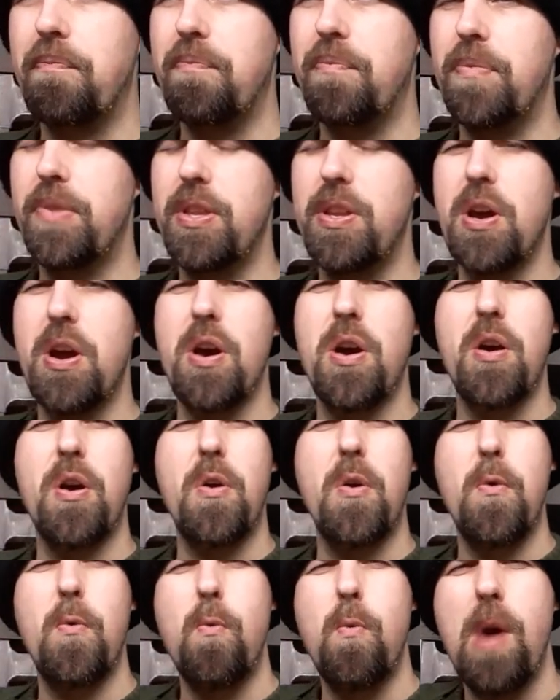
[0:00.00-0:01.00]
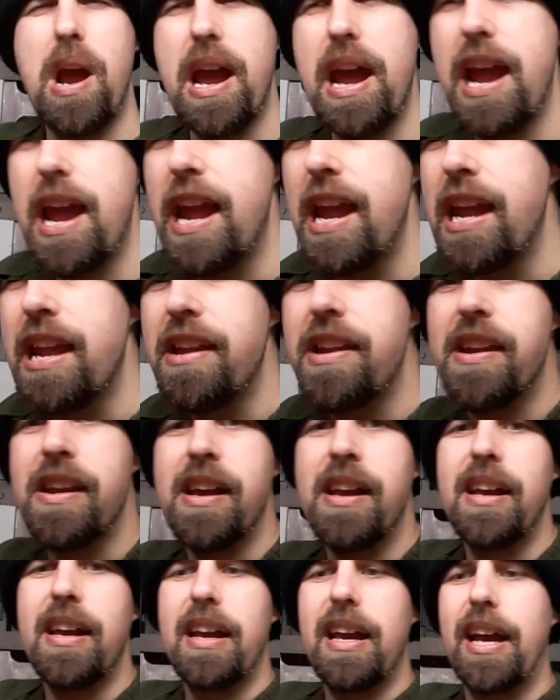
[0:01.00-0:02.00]
no way,
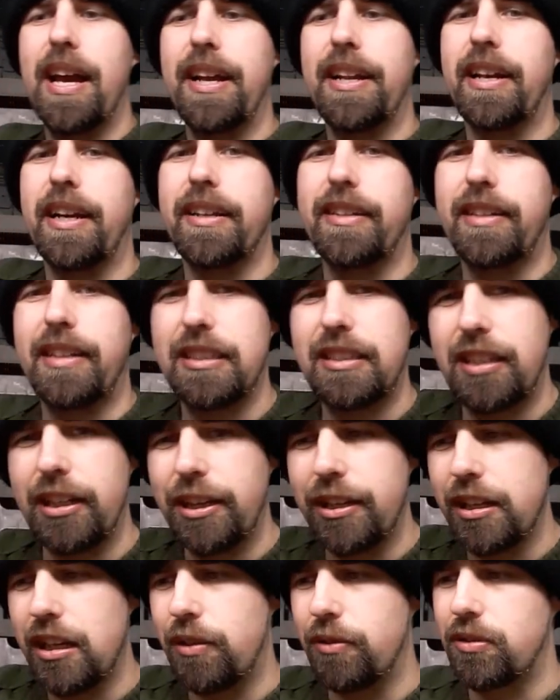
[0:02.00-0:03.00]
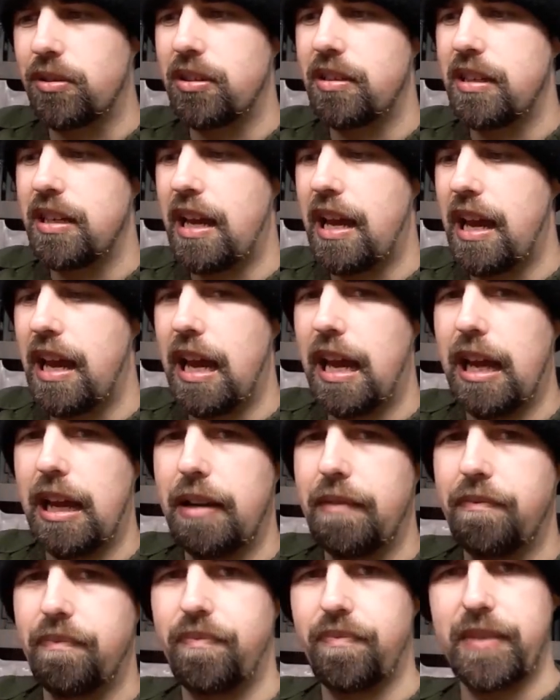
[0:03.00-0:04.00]
and I tested it out.
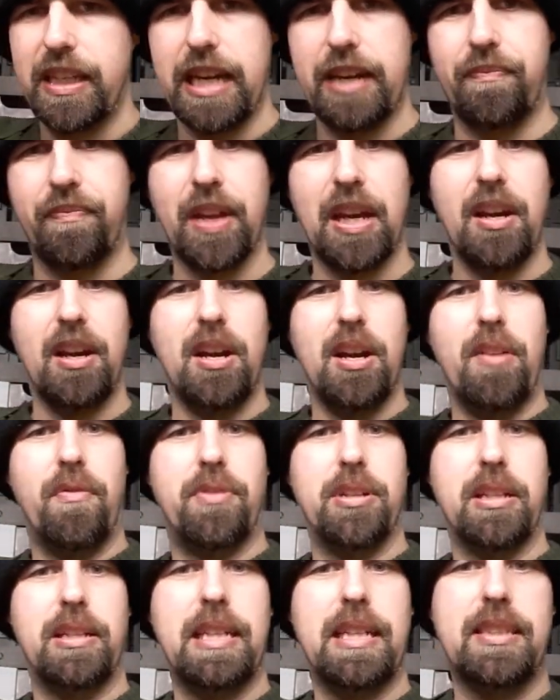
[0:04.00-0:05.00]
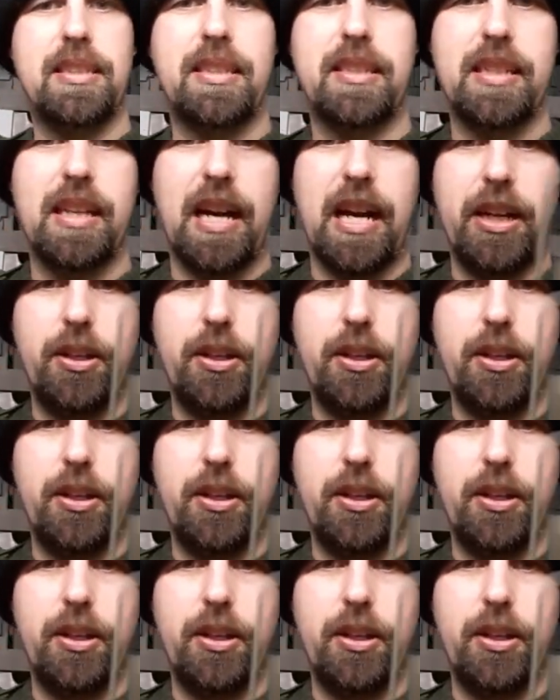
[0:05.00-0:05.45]
And yeah, for the test I